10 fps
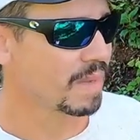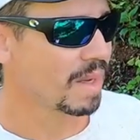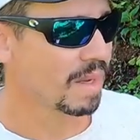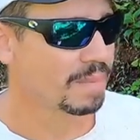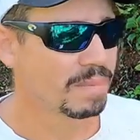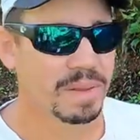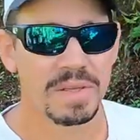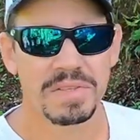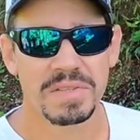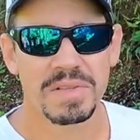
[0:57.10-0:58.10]
Um, but
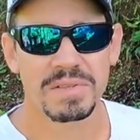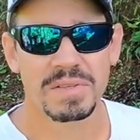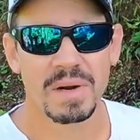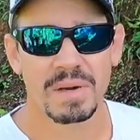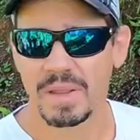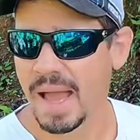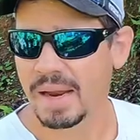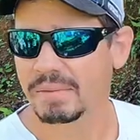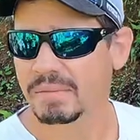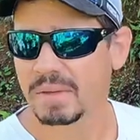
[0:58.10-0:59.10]
this is the start of
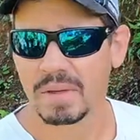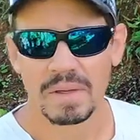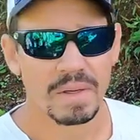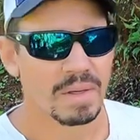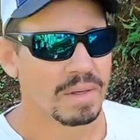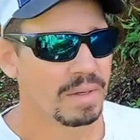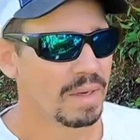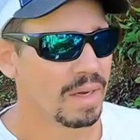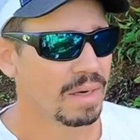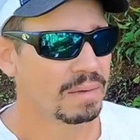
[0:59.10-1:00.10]
that.
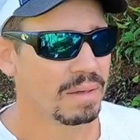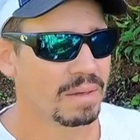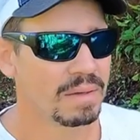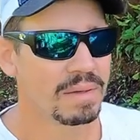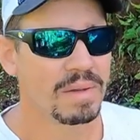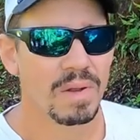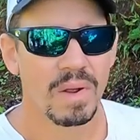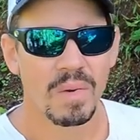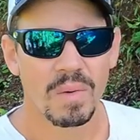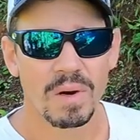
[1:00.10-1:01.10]
And
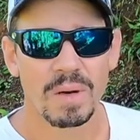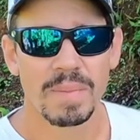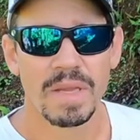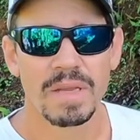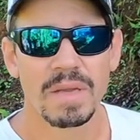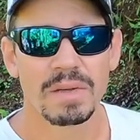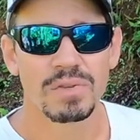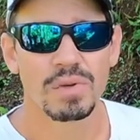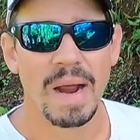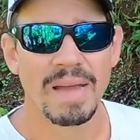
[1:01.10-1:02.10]
we're going to be
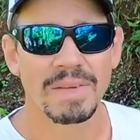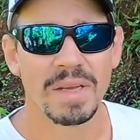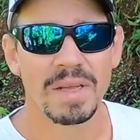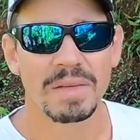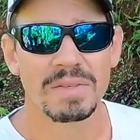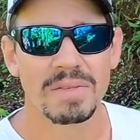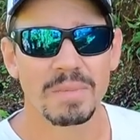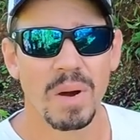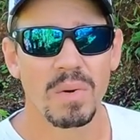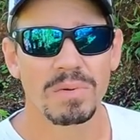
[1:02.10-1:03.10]
driving in some
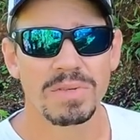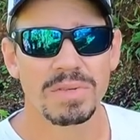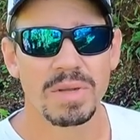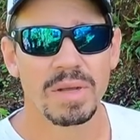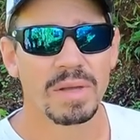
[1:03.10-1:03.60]
posts